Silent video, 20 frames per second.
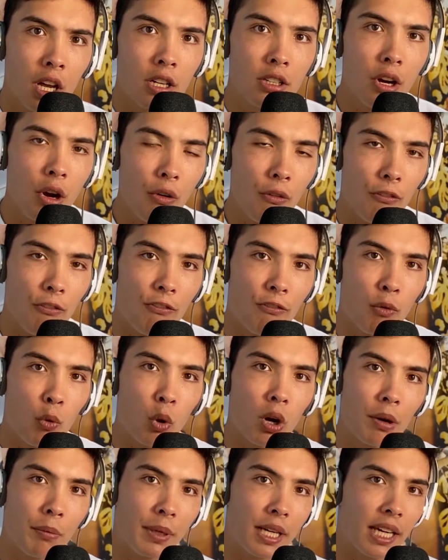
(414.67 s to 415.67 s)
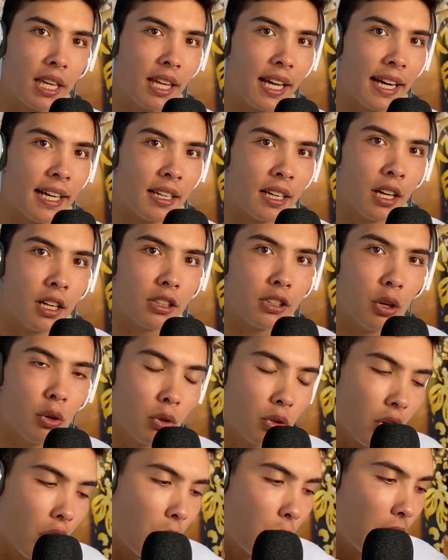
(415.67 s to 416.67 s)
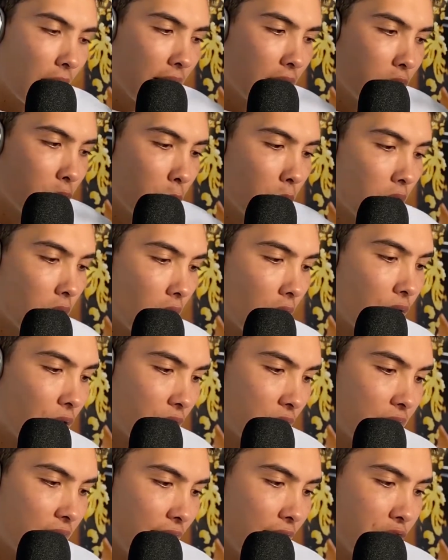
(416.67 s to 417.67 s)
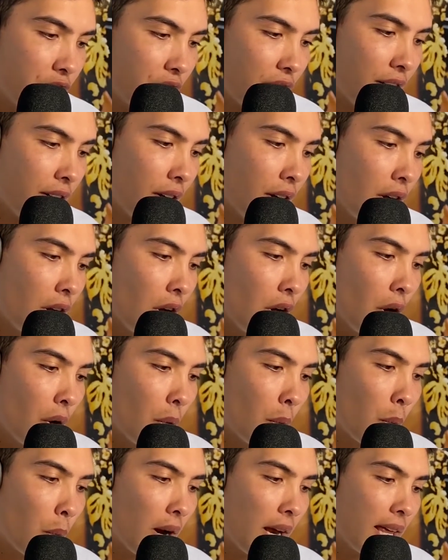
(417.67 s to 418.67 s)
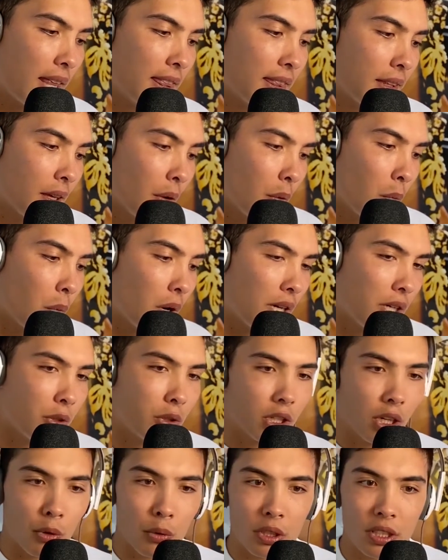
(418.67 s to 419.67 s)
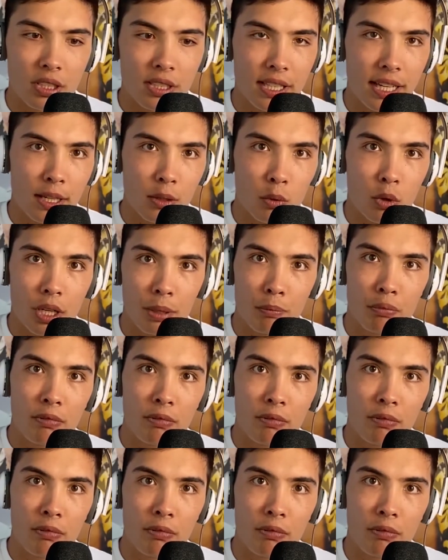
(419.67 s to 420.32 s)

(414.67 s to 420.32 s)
Don't go into a conversation with what you're going to say already